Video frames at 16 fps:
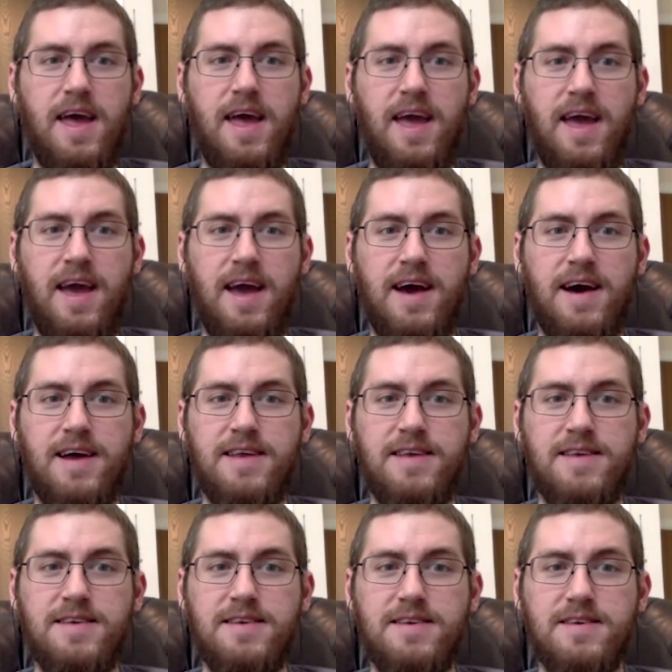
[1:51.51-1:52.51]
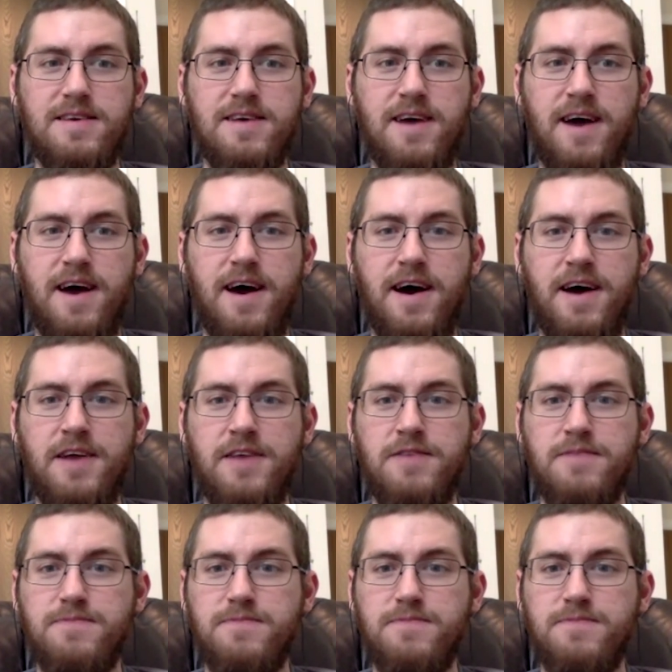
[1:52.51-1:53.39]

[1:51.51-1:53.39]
and uh,